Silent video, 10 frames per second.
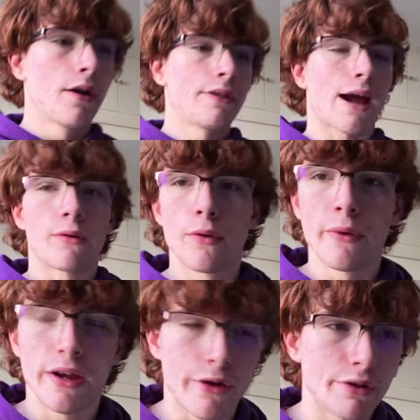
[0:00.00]
Now,
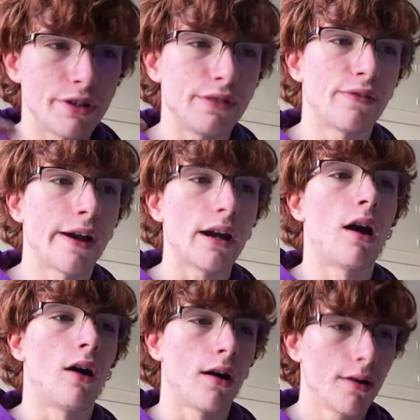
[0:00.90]
we're going to define
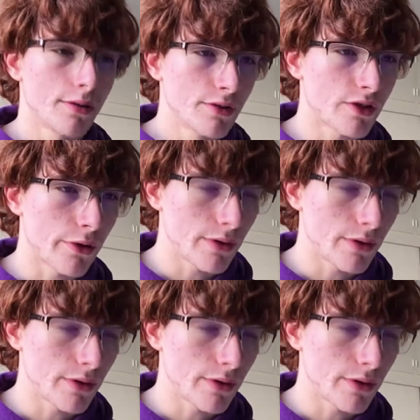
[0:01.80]
R. So